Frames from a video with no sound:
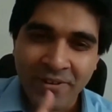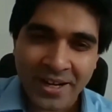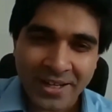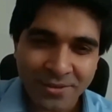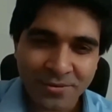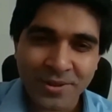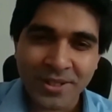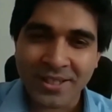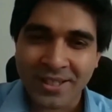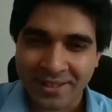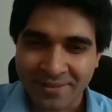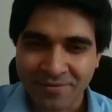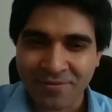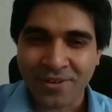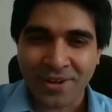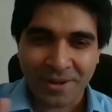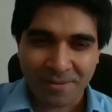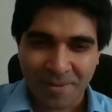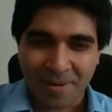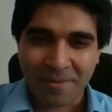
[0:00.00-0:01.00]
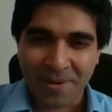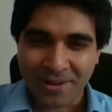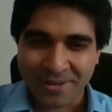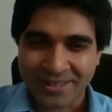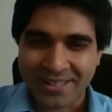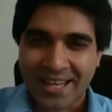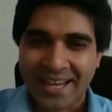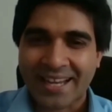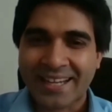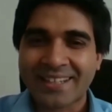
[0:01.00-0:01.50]
will confirm about
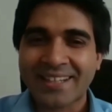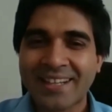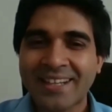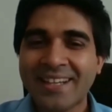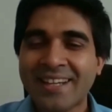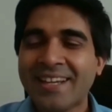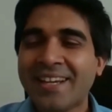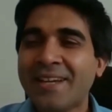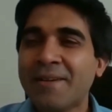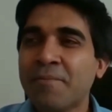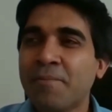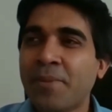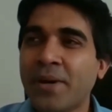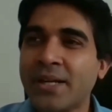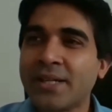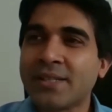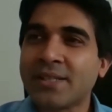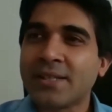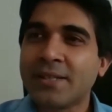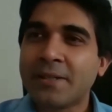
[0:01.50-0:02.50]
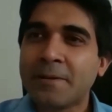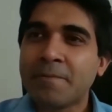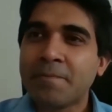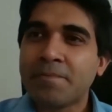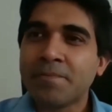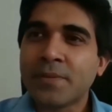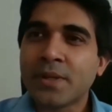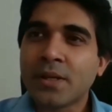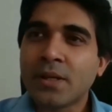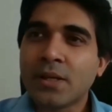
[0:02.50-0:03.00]
that. But
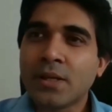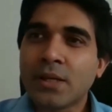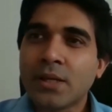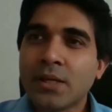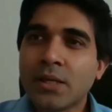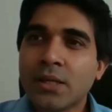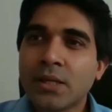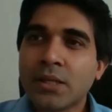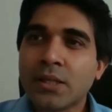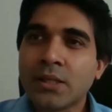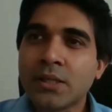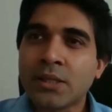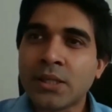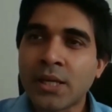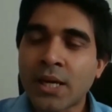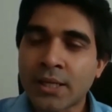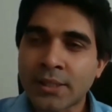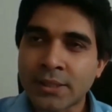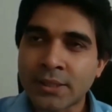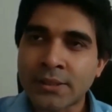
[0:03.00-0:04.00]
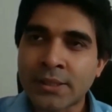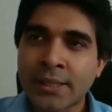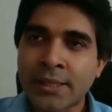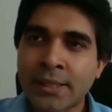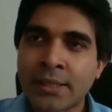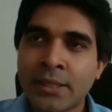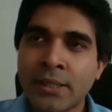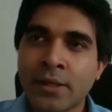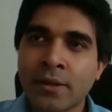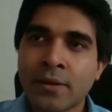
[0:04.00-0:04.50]
the other thing
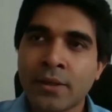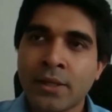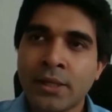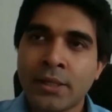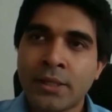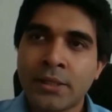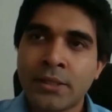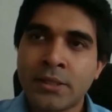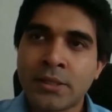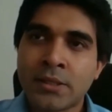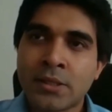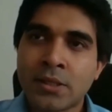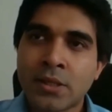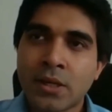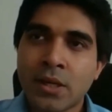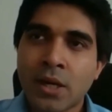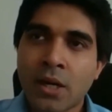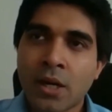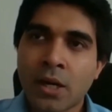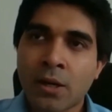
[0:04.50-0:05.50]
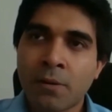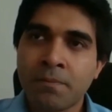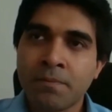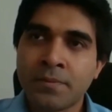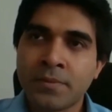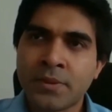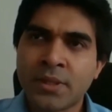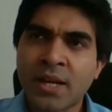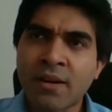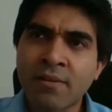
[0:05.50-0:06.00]
here is
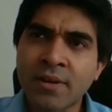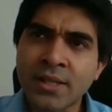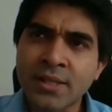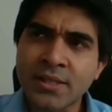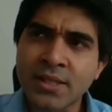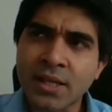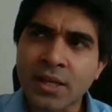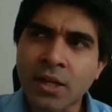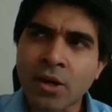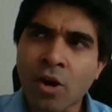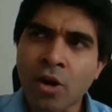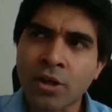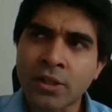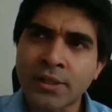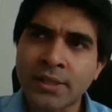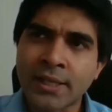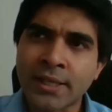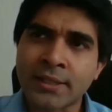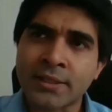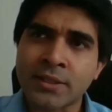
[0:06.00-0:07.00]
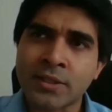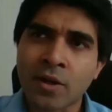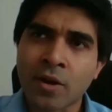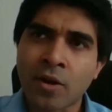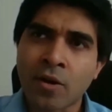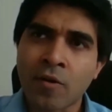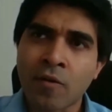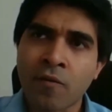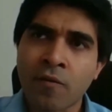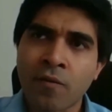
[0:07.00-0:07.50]
there is a context
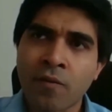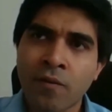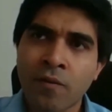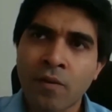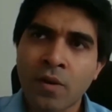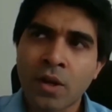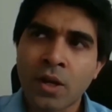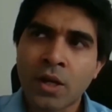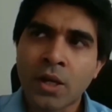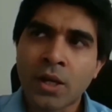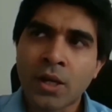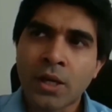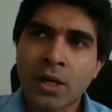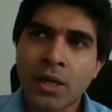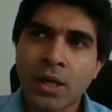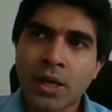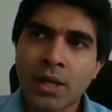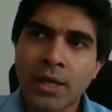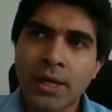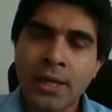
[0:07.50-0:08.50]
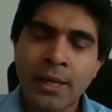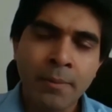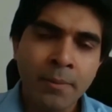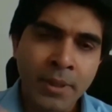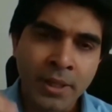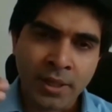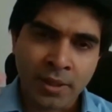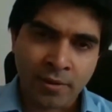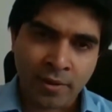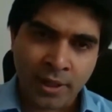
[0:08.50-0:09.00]
of
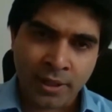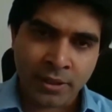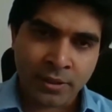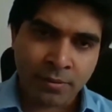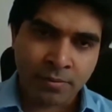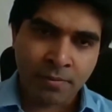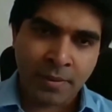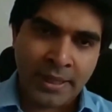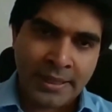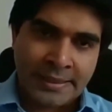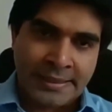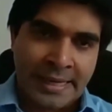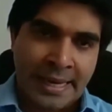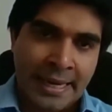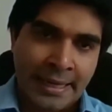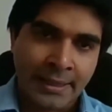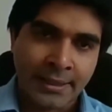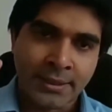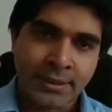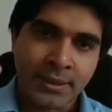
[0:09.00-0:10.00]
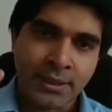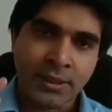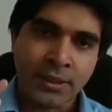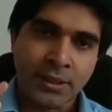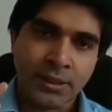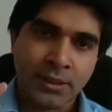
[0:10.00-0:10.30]
immigrant mentality,